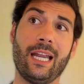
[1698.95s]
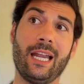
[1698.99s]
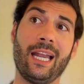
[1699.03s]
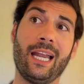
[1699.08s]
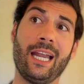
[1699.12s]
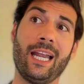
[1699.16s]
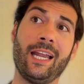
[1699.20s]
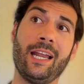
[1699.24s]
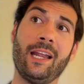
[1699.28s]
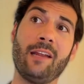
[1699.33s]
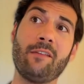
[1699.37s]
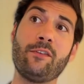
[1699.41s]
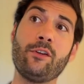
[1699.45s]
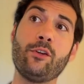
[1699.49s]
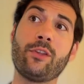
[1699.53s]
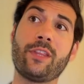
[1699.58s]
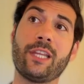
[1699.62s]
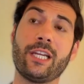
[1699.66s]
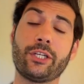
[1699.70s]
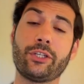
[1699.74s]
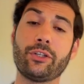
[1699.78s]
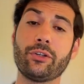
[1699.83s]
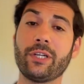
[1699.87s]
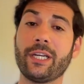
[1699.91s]
if you
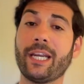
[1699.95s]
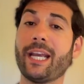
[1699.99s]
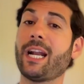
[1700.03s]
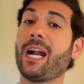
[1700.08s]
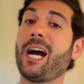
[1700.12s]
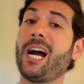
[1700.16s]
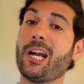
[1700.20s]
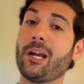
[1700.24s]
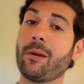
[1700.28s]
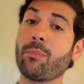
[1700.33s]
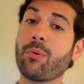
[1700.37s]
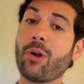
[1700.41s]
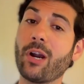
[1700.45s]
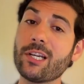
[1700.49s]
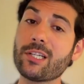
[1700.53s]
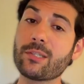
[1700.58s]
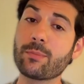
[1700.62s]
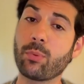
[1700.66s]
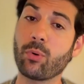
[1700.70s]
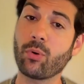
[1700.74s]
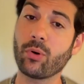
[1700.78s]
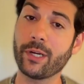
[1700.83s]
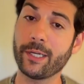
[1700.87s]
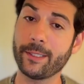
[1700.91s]
think you can get a higher price
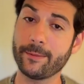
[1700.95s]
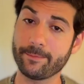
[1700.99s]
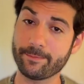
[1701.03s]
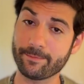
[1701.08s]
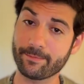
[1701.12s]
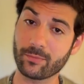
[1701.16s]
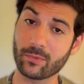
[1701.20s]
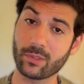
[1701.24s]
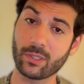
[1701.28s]
point